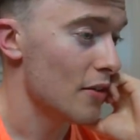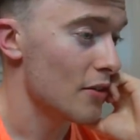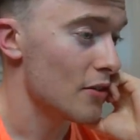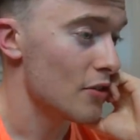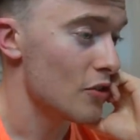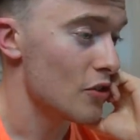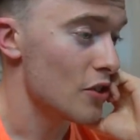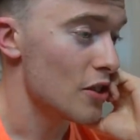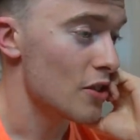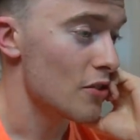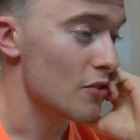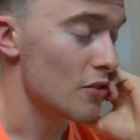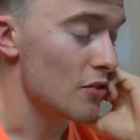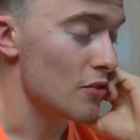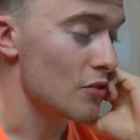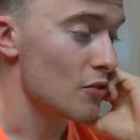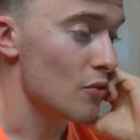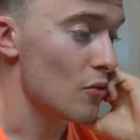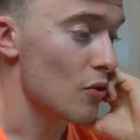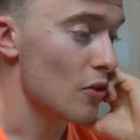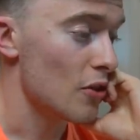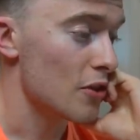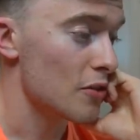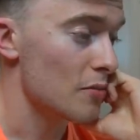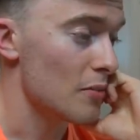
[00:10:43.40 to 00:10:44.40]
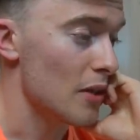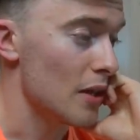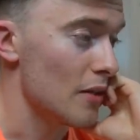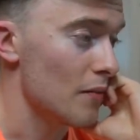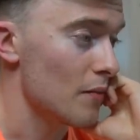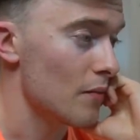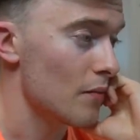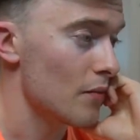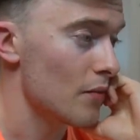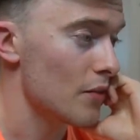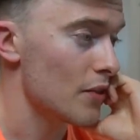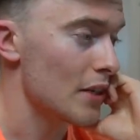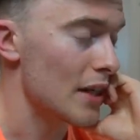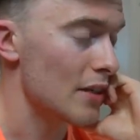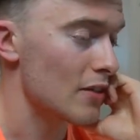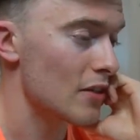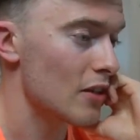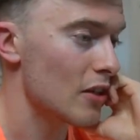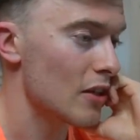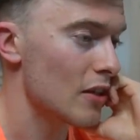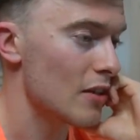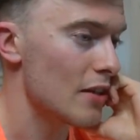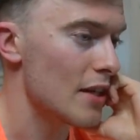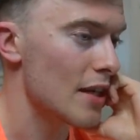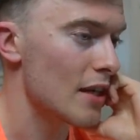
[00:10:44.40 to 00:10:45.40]
Jesus Christ, man. See, that's the
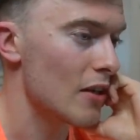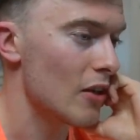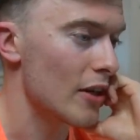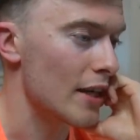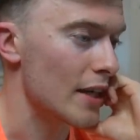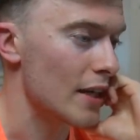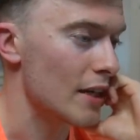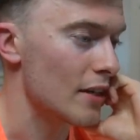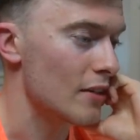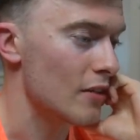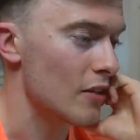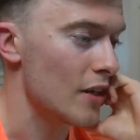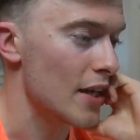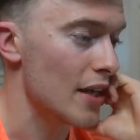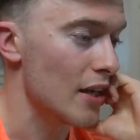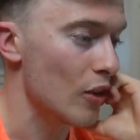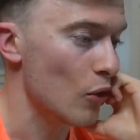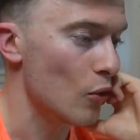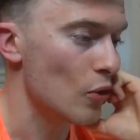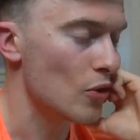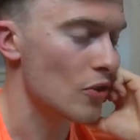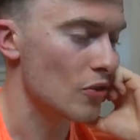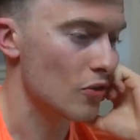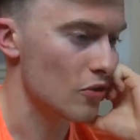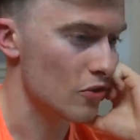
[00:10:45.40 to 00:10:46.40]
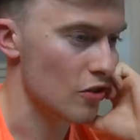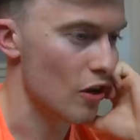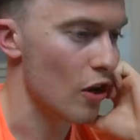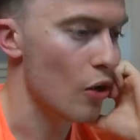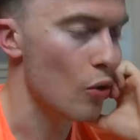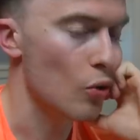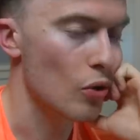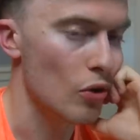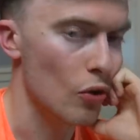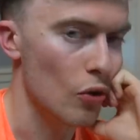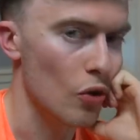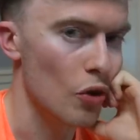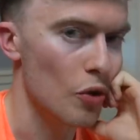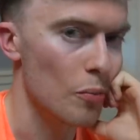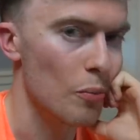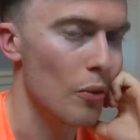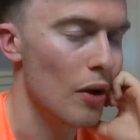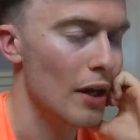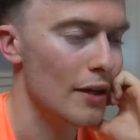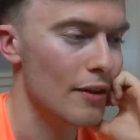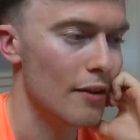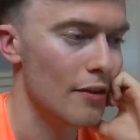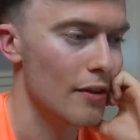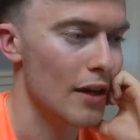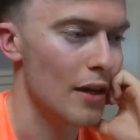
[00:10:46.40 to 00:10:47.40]
kind of thing, like, it looks so good,
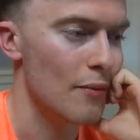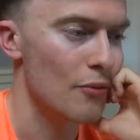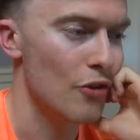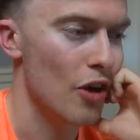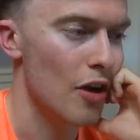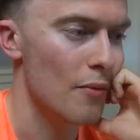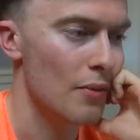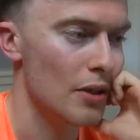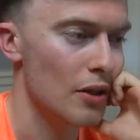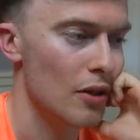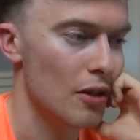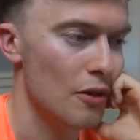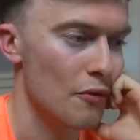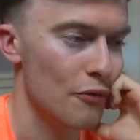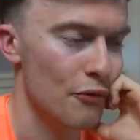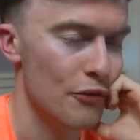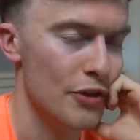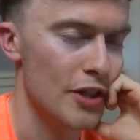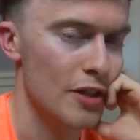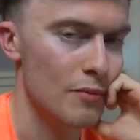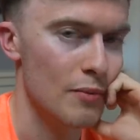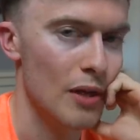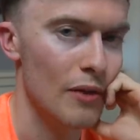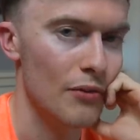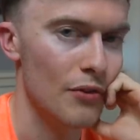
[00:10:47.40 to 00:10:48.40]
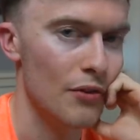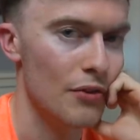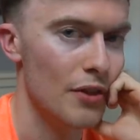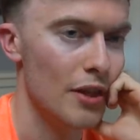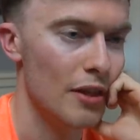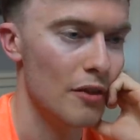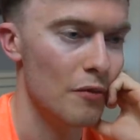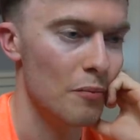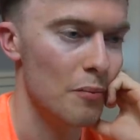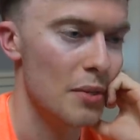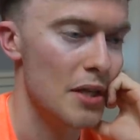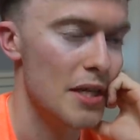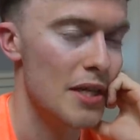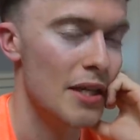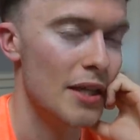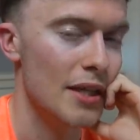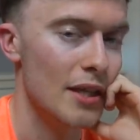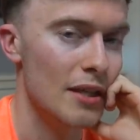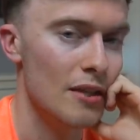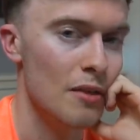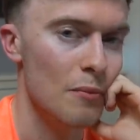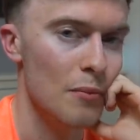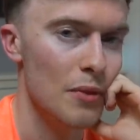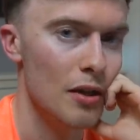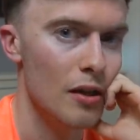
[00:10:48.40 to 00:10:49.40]
but at the same time, it kind of freaks me out to think of being
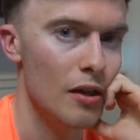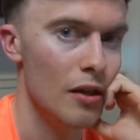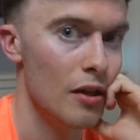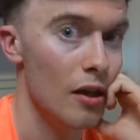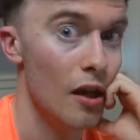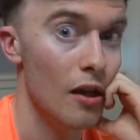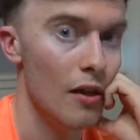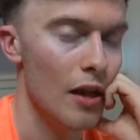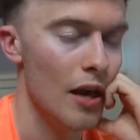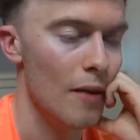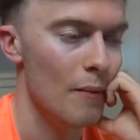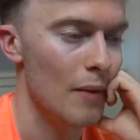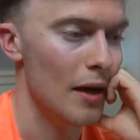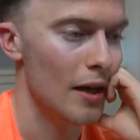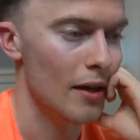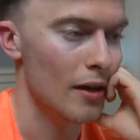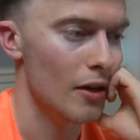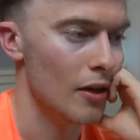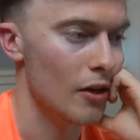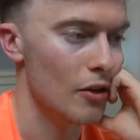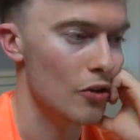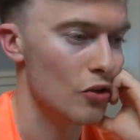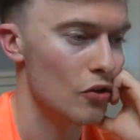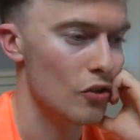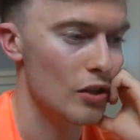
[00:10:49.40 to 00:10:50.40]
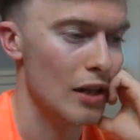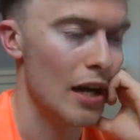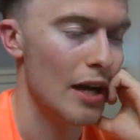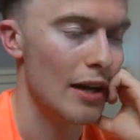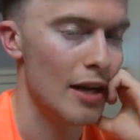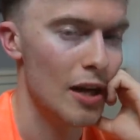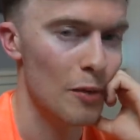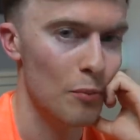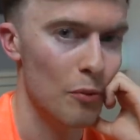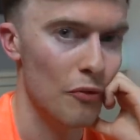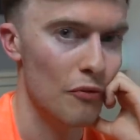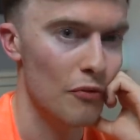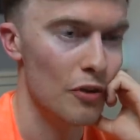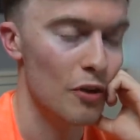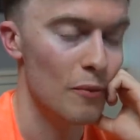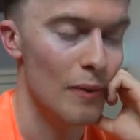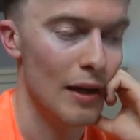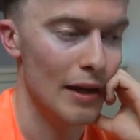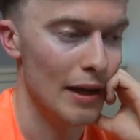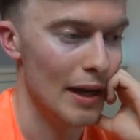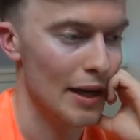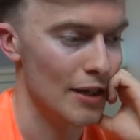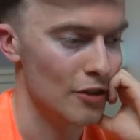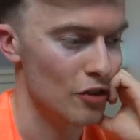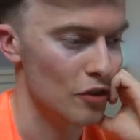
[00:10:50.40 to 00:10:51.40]
in the middle of all that, man. I just can't help but feel
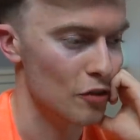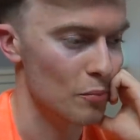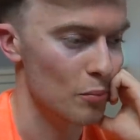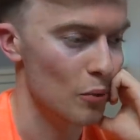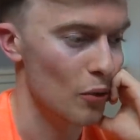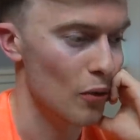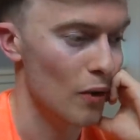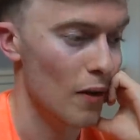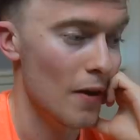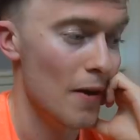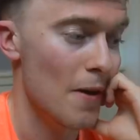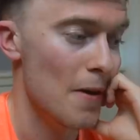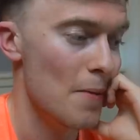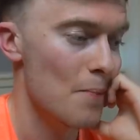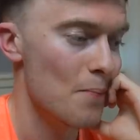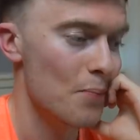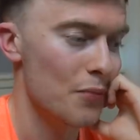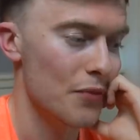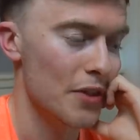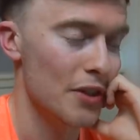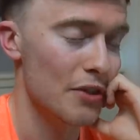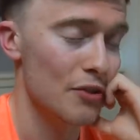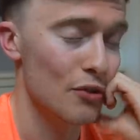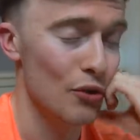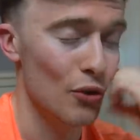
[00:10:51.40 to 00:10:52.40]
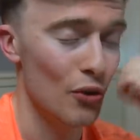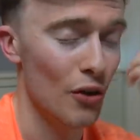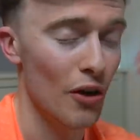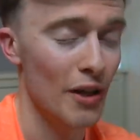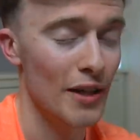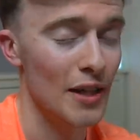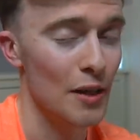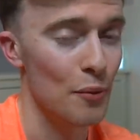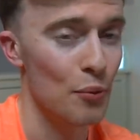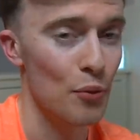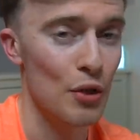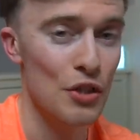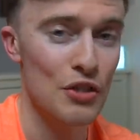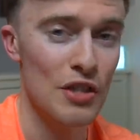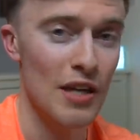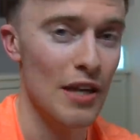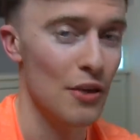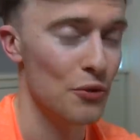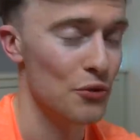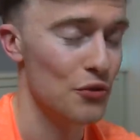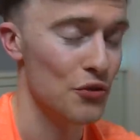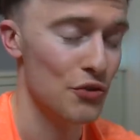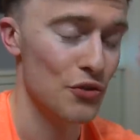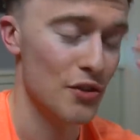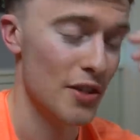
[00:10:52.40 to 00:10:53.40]
mad anxious, but I can appreciate
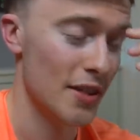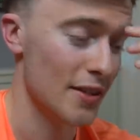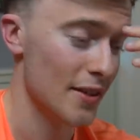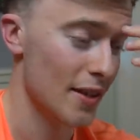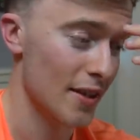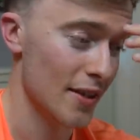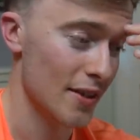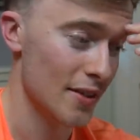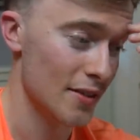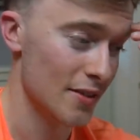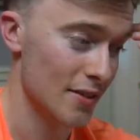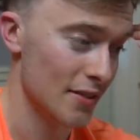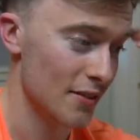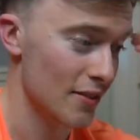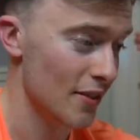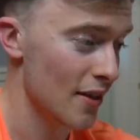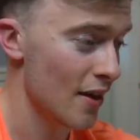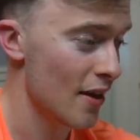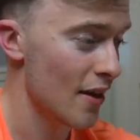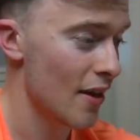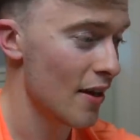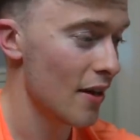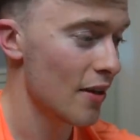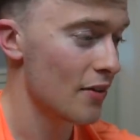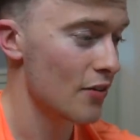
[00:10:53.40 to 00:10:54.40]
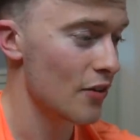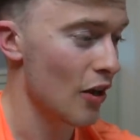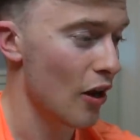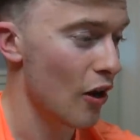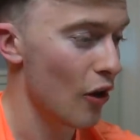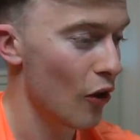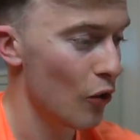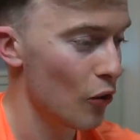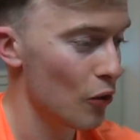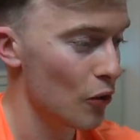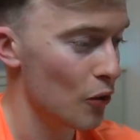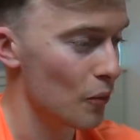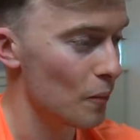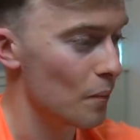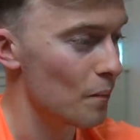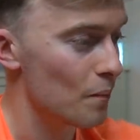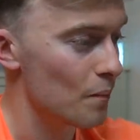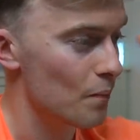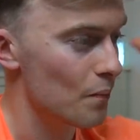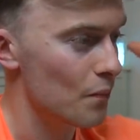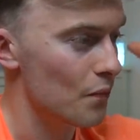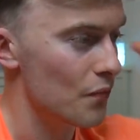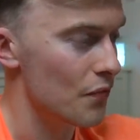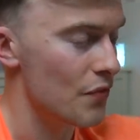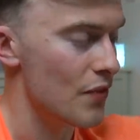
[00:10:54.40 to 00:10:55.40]
how sick that is. And the whole
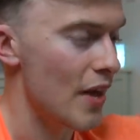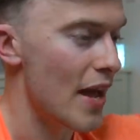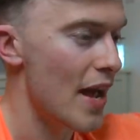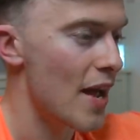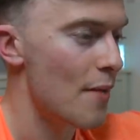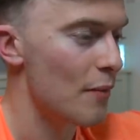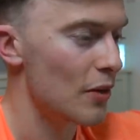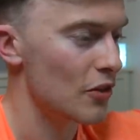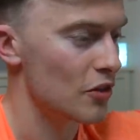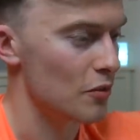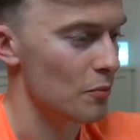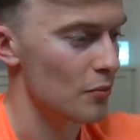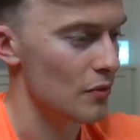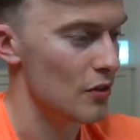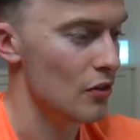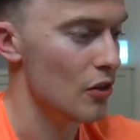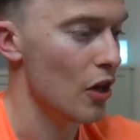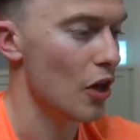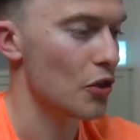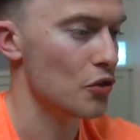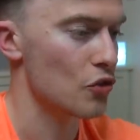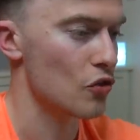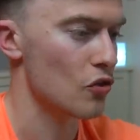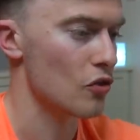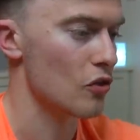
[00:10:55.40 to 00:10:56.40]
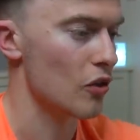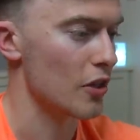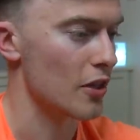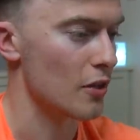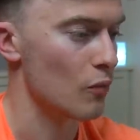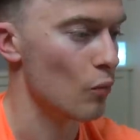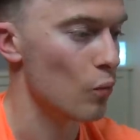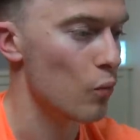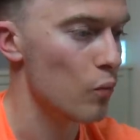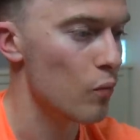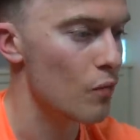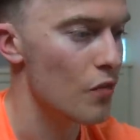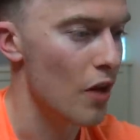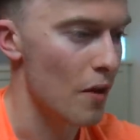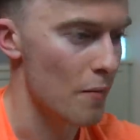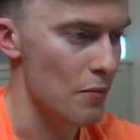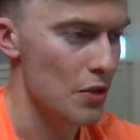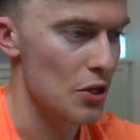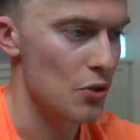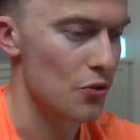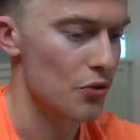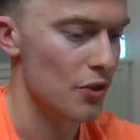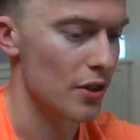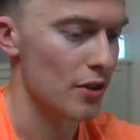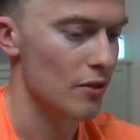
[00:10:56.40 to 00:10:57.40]
them as a, not just like their
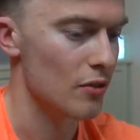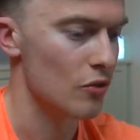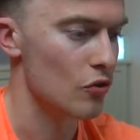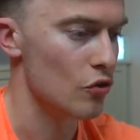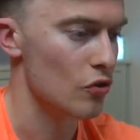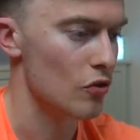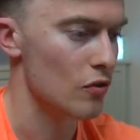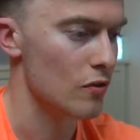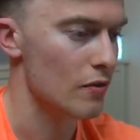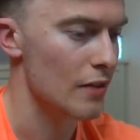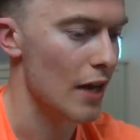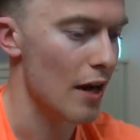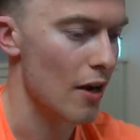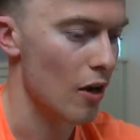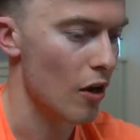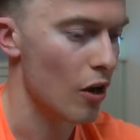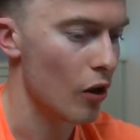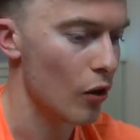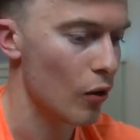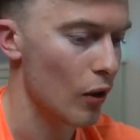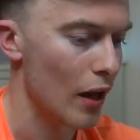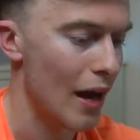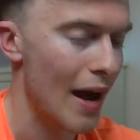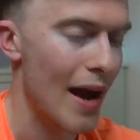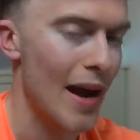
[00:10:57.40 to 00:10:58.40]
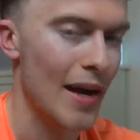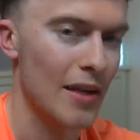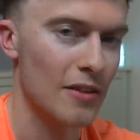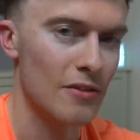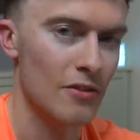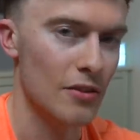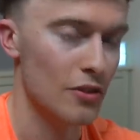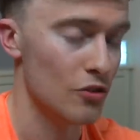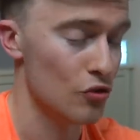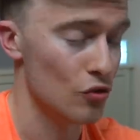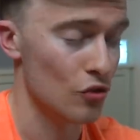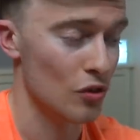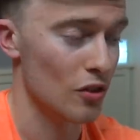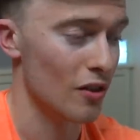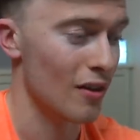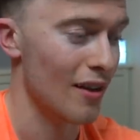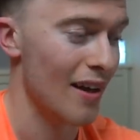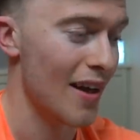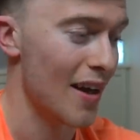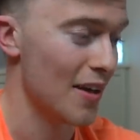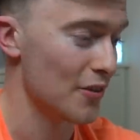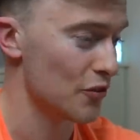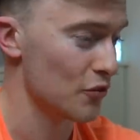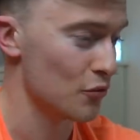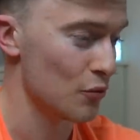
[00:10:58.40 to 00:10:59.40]
music, just their whole act is just
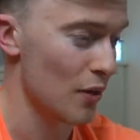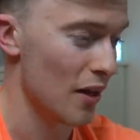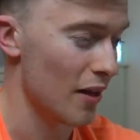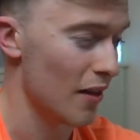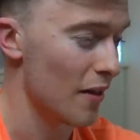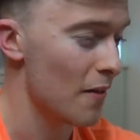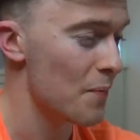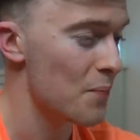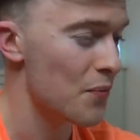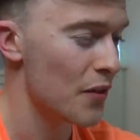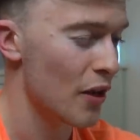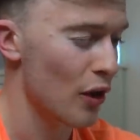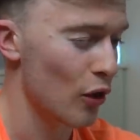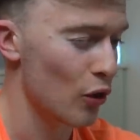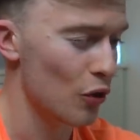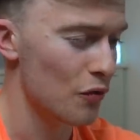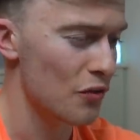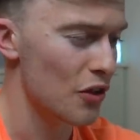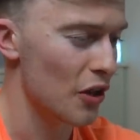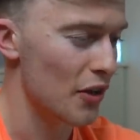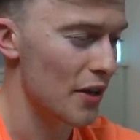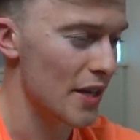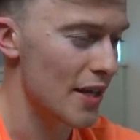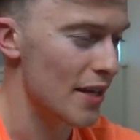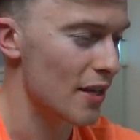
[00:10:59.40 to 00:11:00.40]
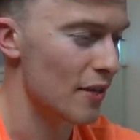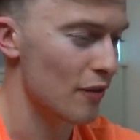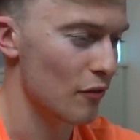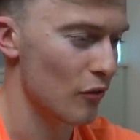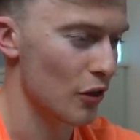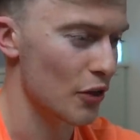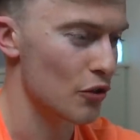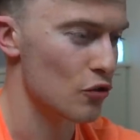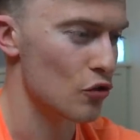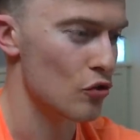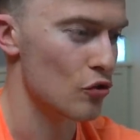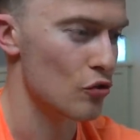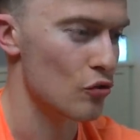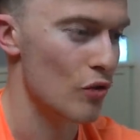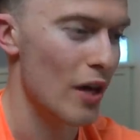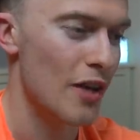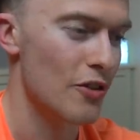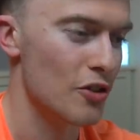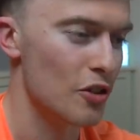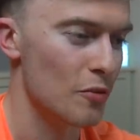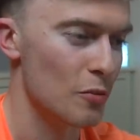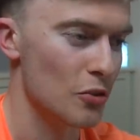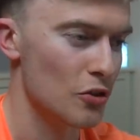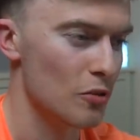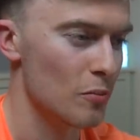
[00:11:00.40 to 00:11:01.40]
class as well. I love the idea of like just
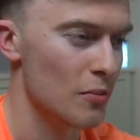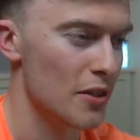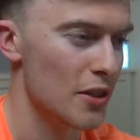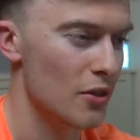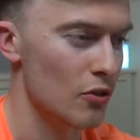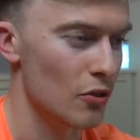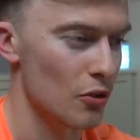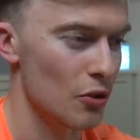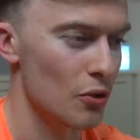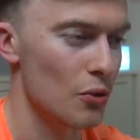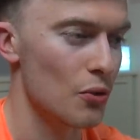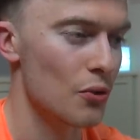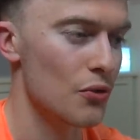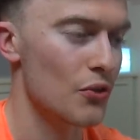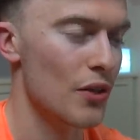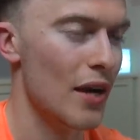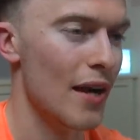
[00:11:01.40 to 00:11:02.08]
dressing up as complete ghouls,